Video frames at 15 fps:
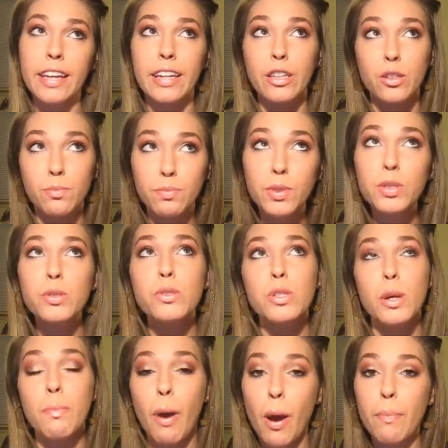like either blues
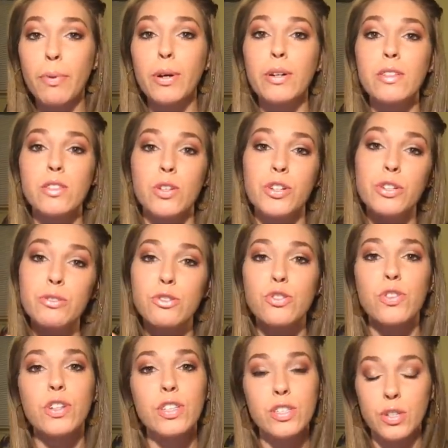or purples or
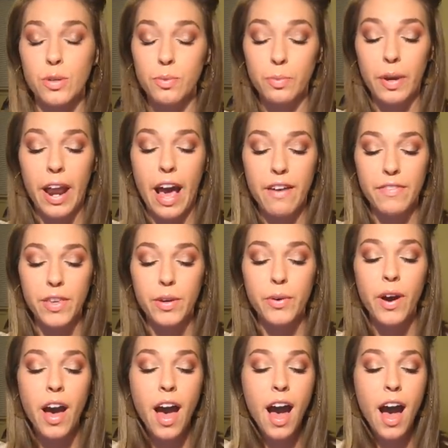neutrals or what have you.